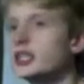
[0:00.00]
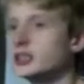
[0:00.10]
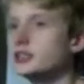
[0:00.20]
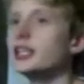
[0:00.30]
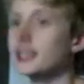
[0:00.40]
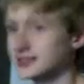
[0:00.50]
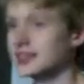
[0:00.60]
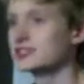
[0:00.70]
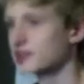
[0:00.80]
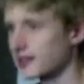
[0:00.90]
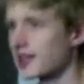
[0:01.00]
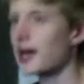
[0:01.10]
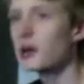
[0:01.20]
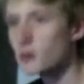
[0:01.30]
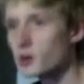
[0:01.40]
Yeah, that's right.
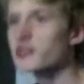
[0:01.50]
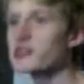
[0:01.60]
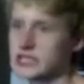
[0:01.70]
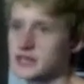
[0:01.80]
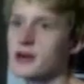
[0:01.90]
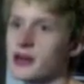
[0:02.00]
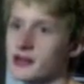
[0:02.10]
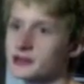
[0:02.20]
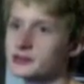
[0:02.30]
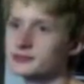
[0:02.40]
I won this battle.